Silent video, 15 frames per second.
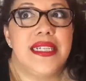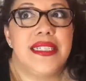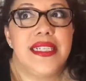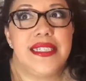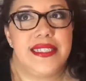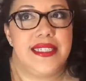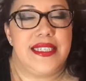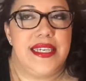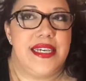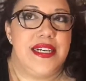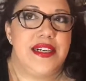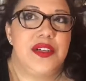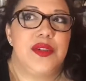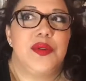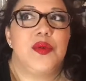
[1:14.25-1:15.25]
Let's see,
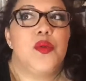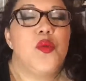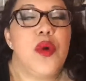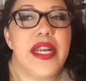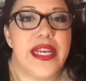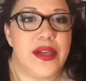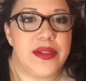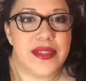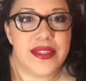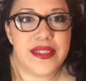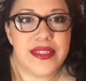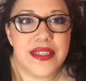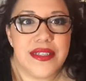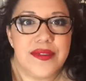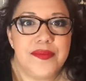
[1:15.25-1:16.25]
what
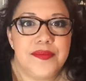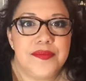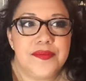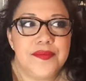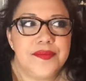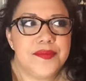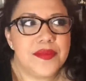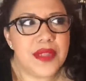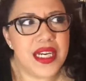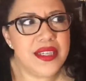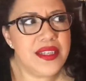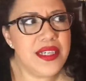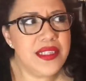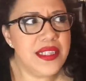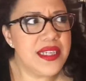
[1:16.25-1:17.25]
else? I
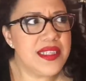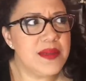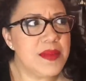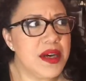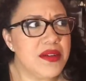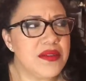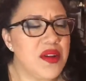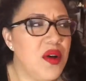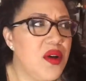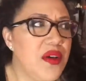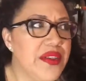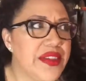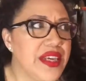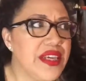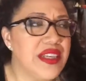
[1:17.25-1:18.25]
think that's about
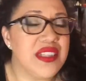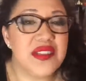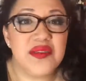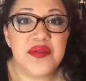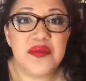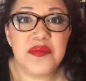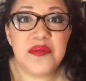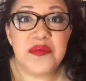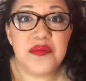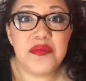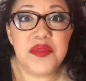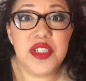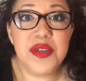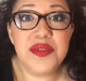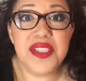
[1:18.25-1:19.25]
all the
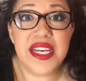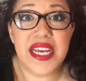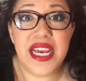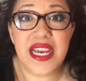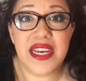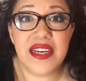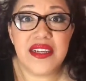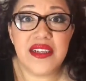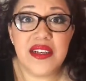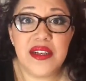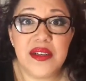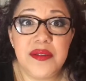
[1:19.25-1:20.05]
news I had.